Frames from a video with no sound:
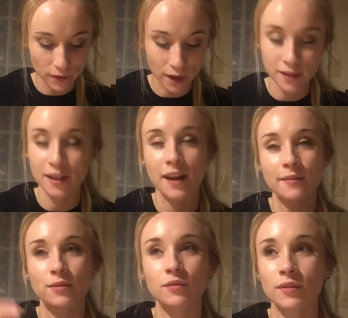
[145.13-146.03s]
I
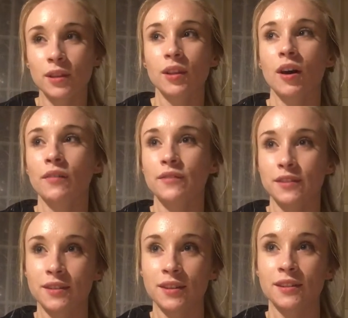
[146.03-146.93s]
absolutely loved the
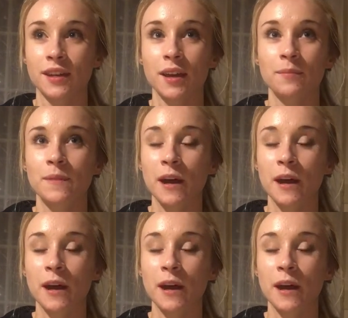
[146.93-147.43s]
cityscape.